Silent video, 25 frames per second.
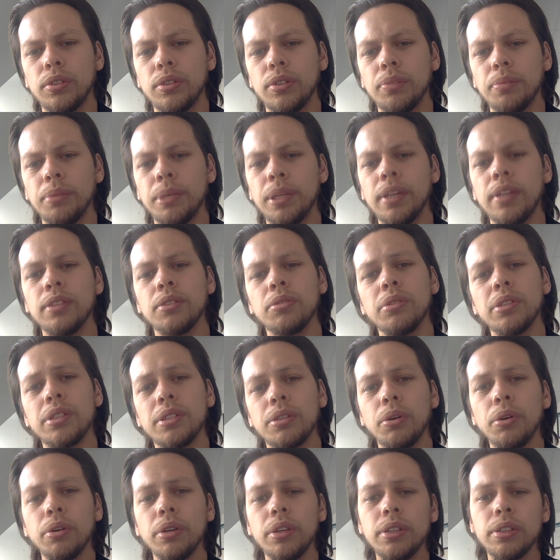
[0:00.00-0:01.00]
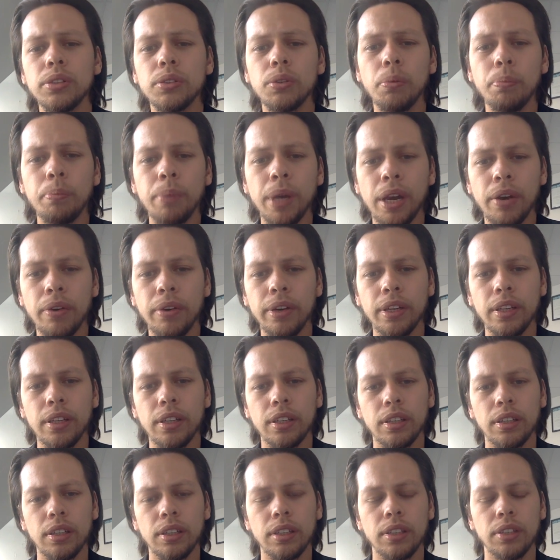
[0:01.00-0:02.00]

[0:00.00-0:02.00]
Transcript: because he's comparing,